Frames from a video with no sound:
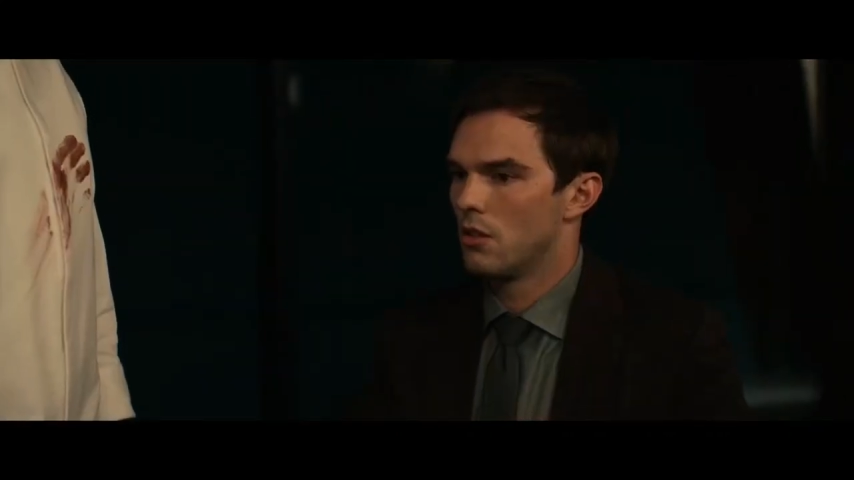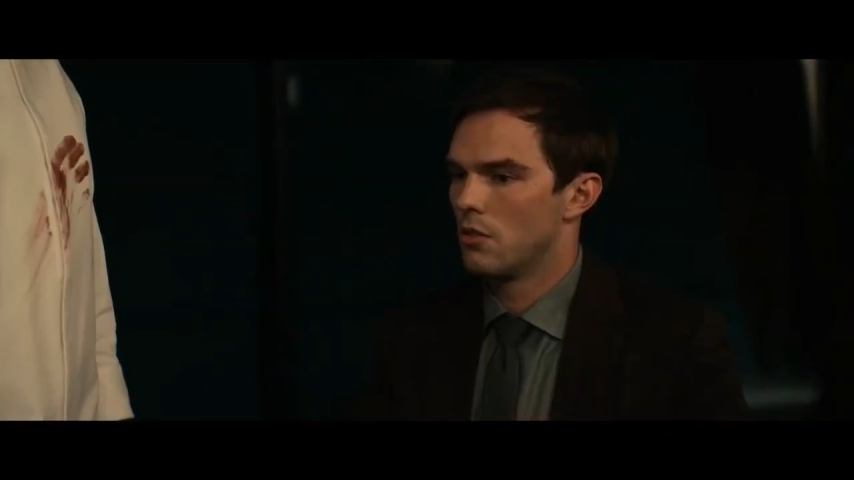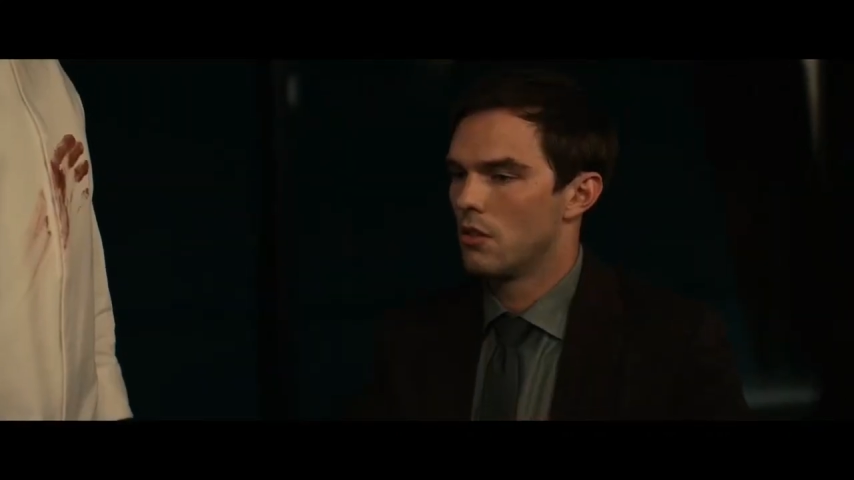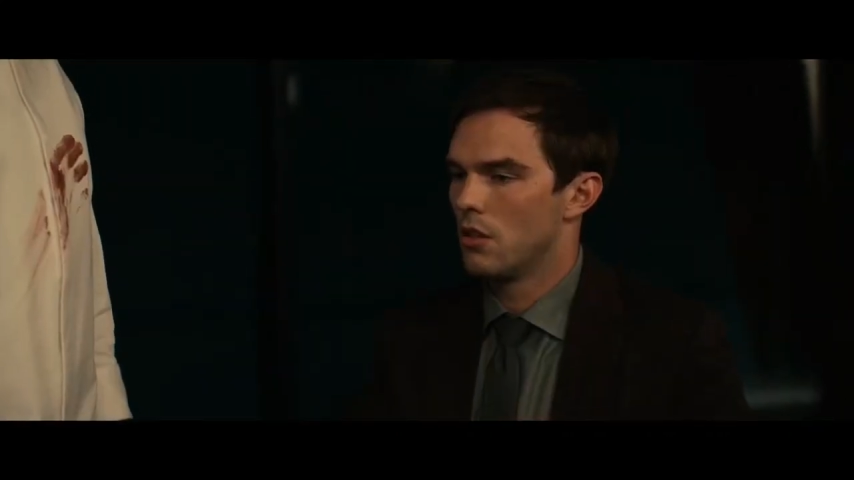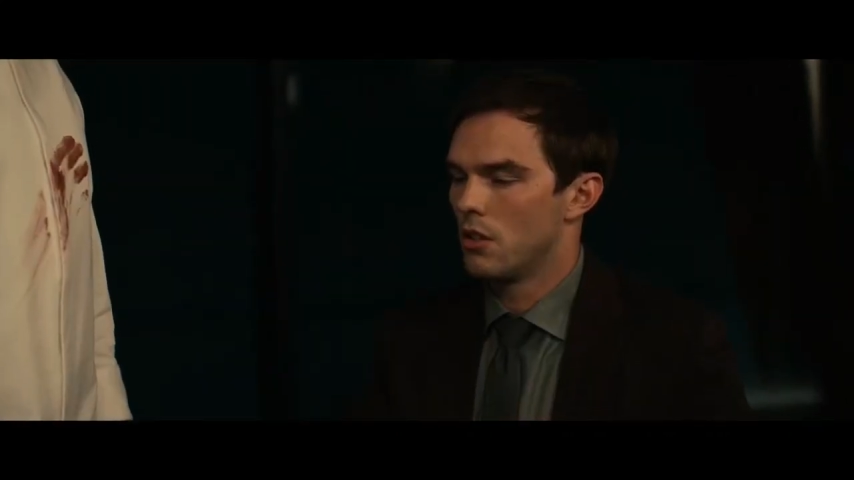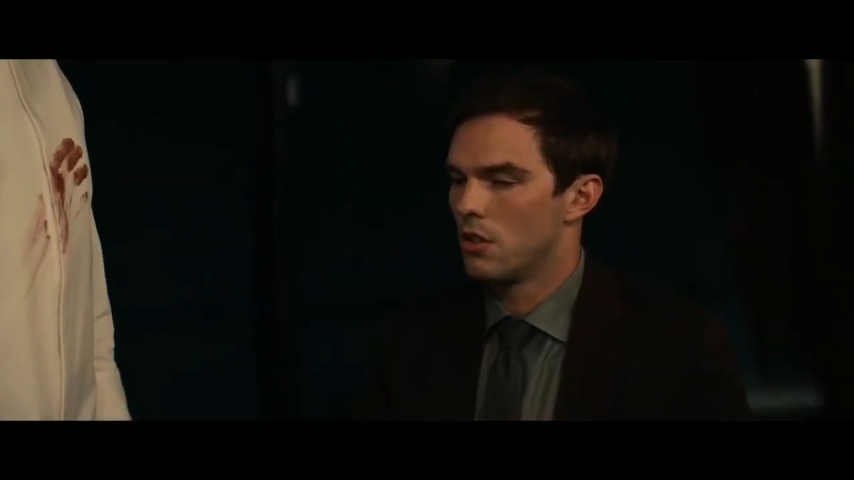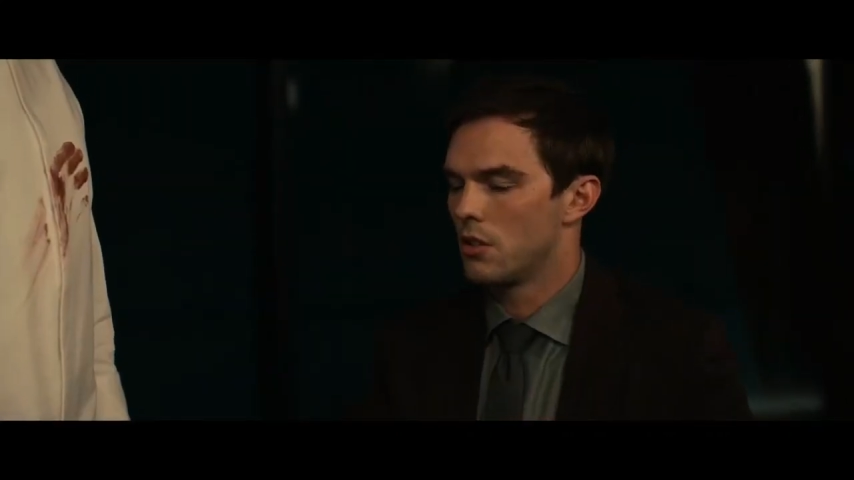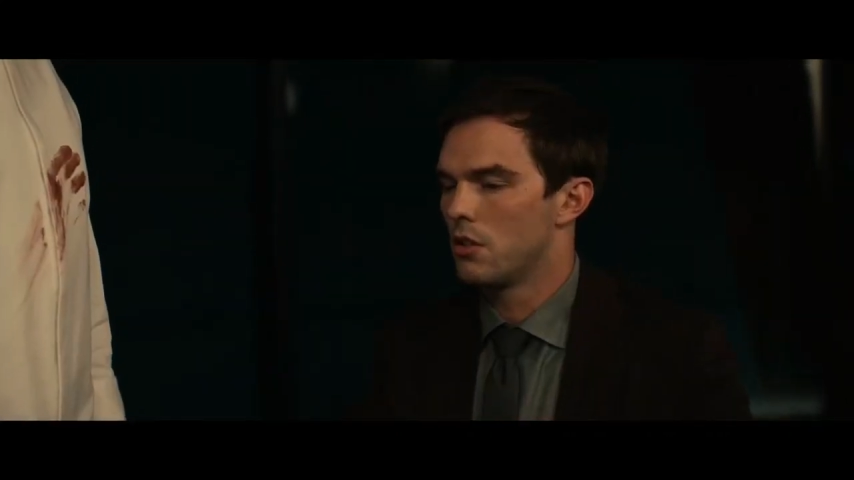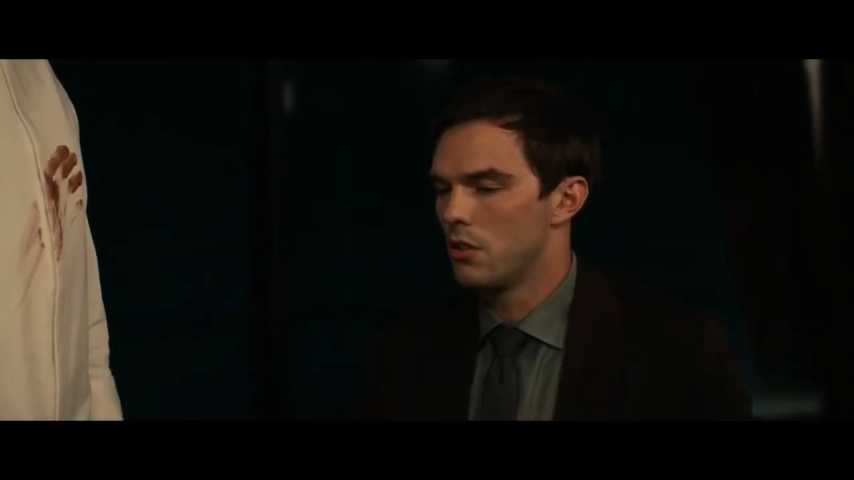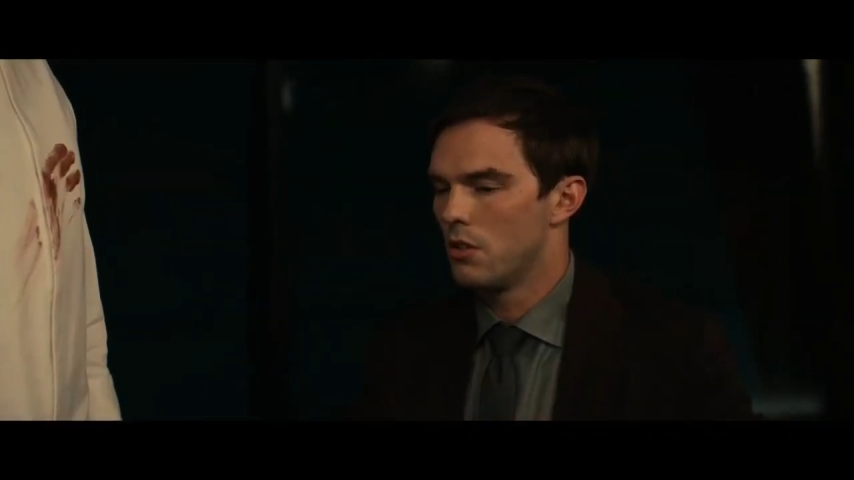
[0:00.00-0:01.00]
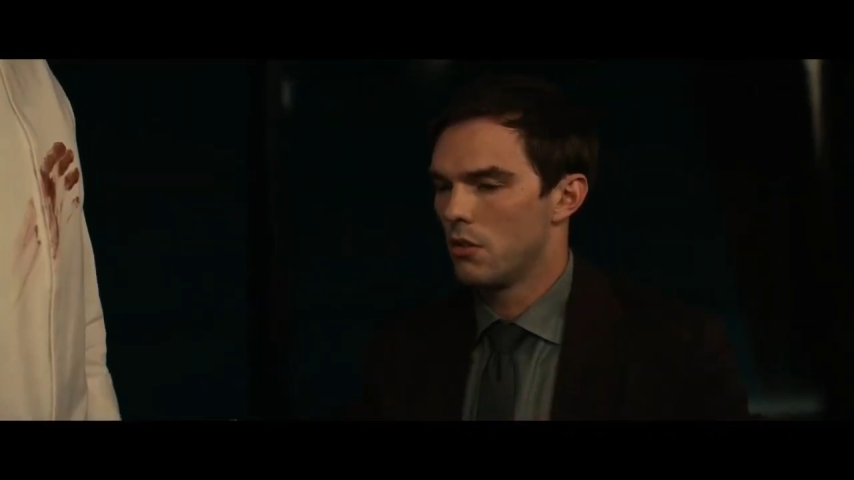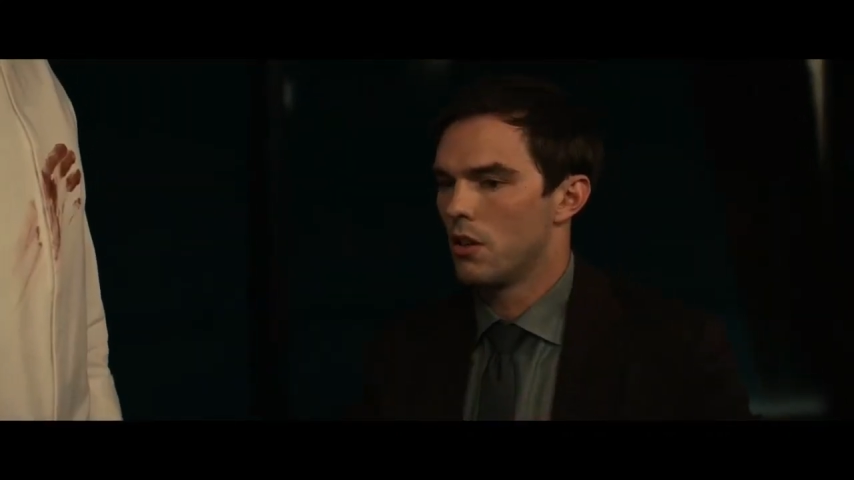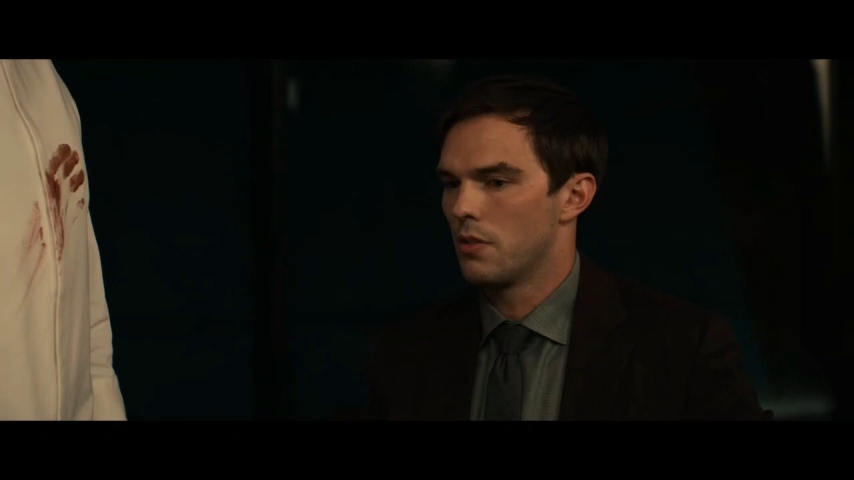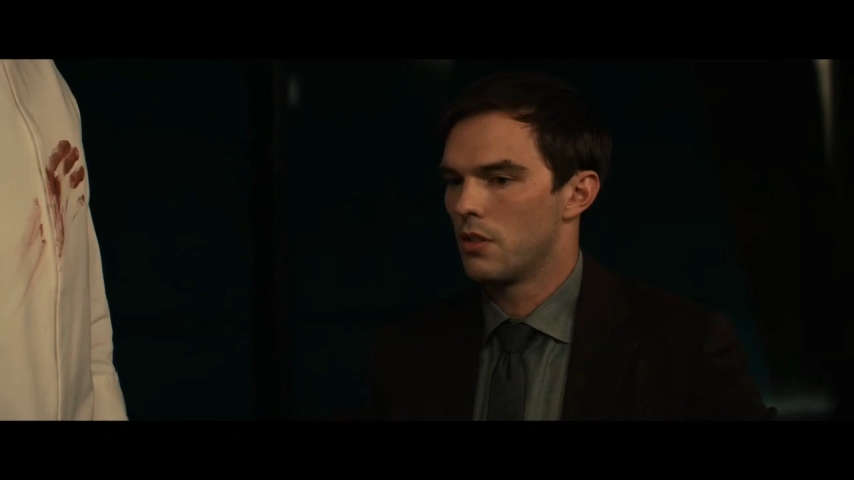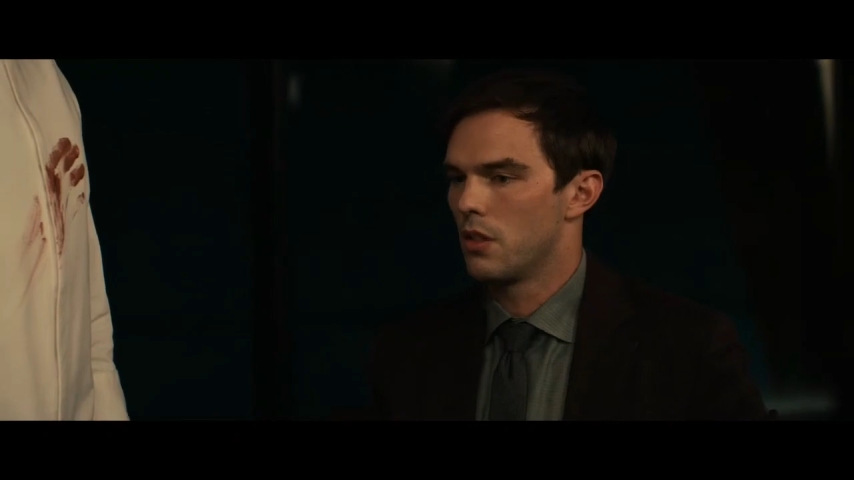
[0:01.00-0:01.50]
for the evening because
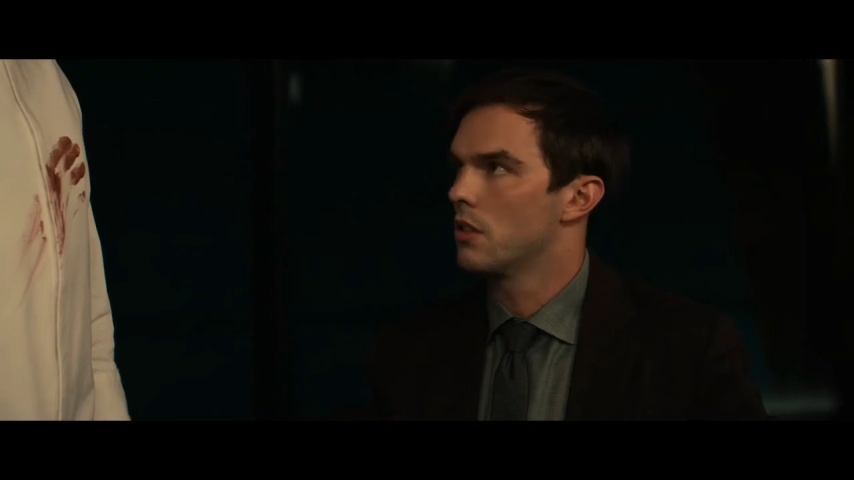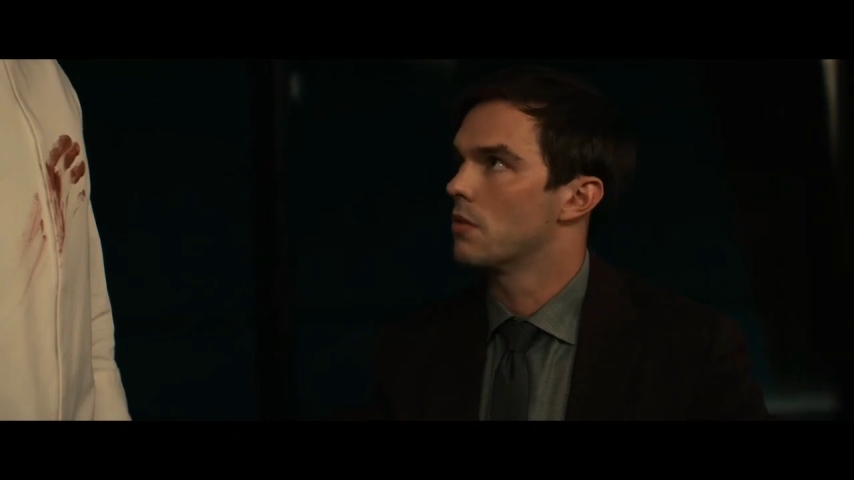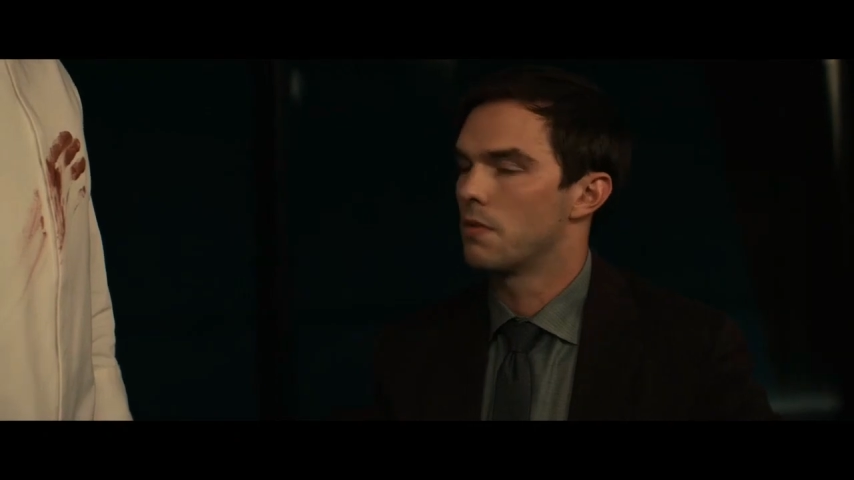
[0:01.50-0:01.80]
Hawthorn